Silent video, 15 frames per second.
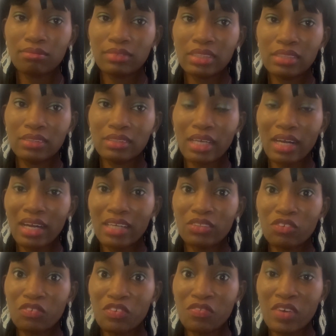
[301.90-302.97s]
in that kind
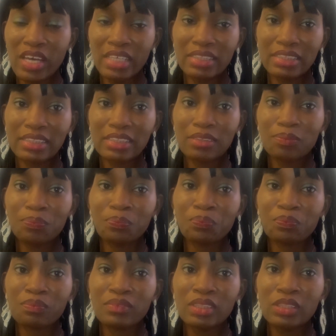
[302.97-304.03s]
of event.
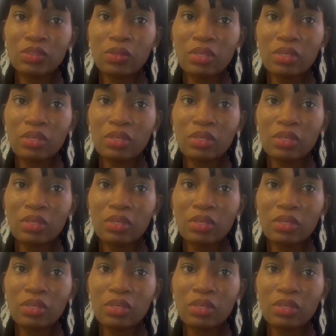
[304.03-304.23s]
So